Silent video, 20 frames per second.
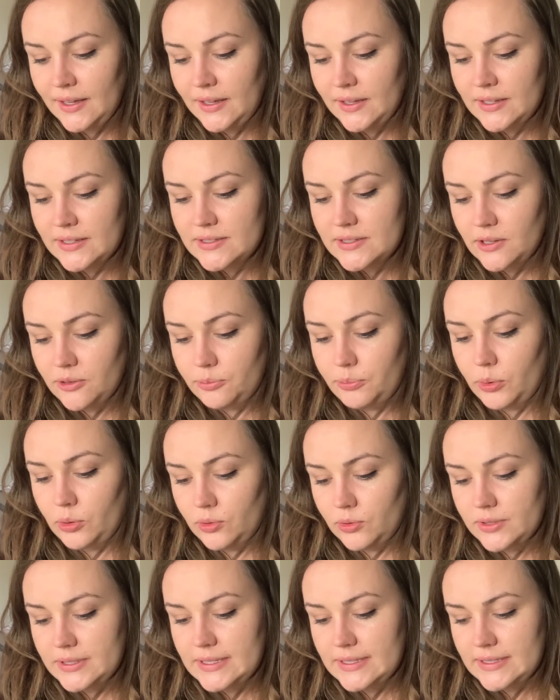So
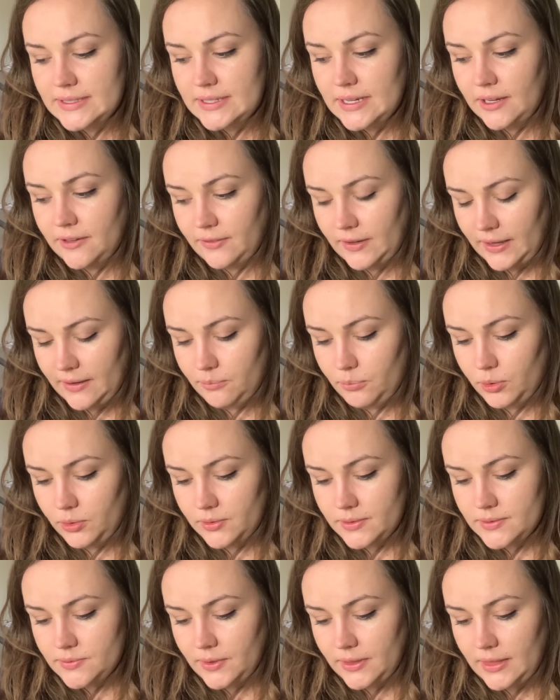bowls and stuff, I have
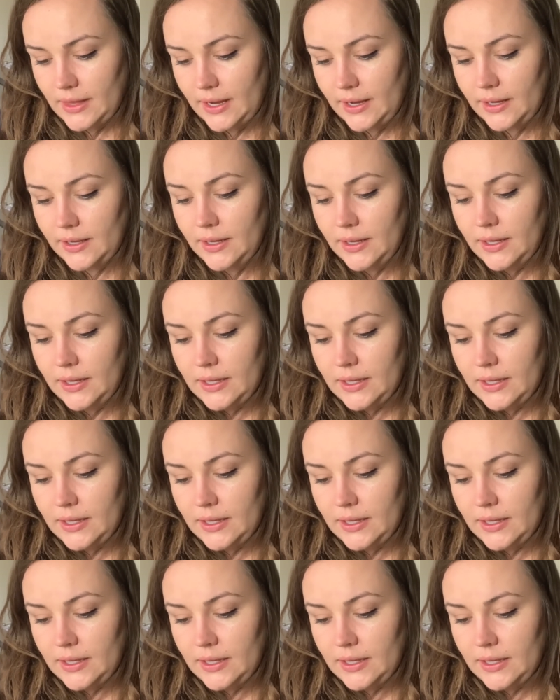bowls with that.